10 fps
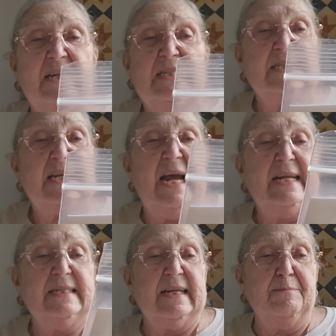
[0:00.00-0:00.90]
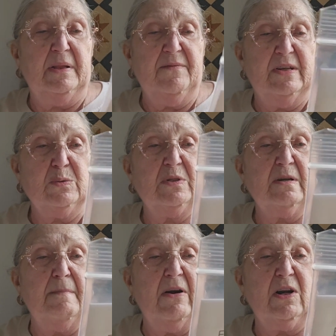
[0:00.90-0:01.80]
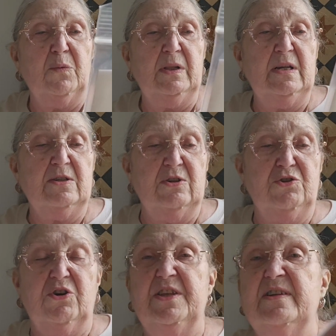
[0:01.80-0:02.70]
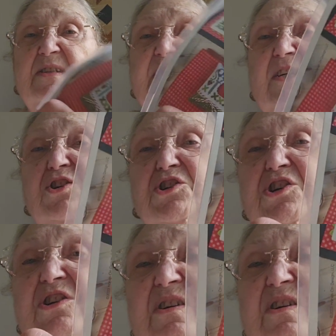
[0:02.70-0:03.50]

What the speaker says: Designs. I believe this was a market released. Enjoy the Stitch.